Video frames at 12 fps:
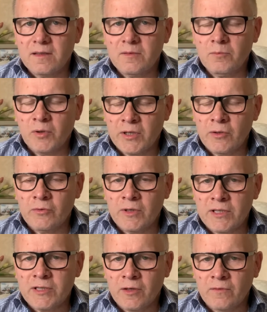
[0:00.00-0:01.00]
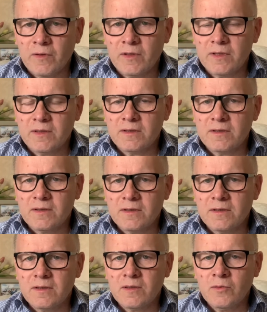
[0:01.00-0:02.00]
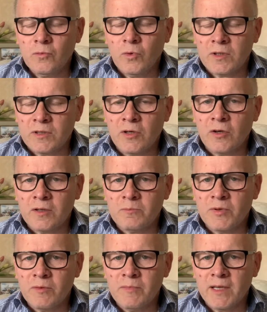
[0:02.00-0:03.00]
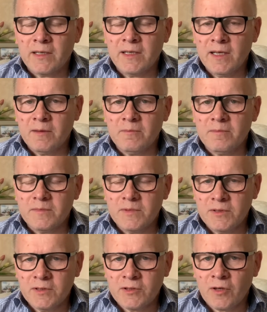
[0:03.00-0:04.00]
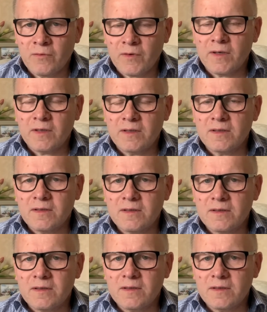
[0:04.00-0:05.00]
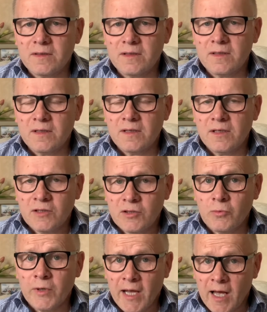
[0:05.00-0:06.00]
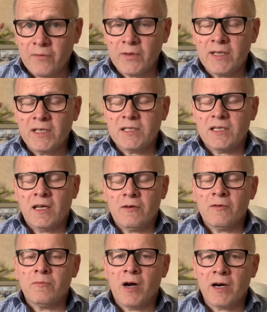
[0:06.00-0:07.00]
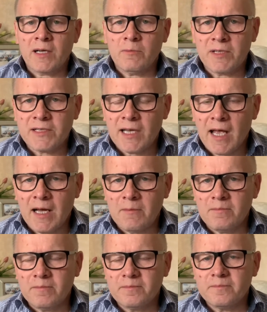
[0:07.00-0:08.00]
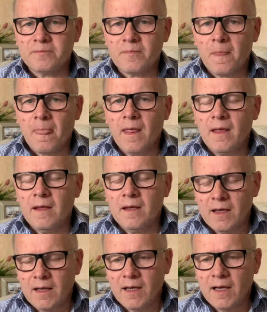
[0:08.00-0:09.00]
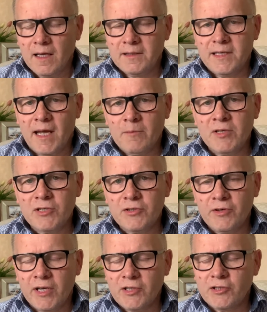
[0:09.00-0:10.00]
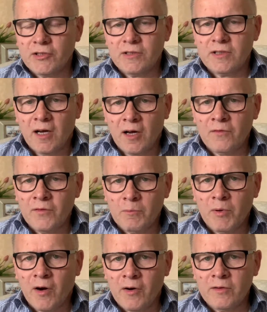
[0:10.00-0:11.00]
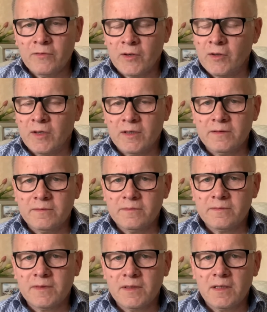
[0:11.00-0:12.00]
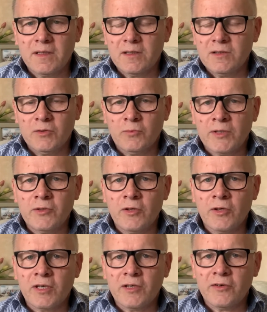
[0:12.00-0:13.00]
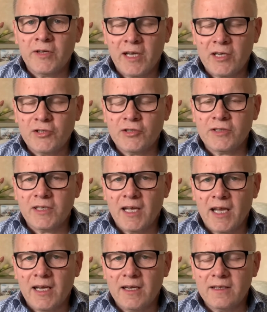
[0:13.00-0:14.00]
but he only suffered what God permitted him to suffer. So we have in this a remarkable psalm, a demonstration of the power of God. So when you look at creation today,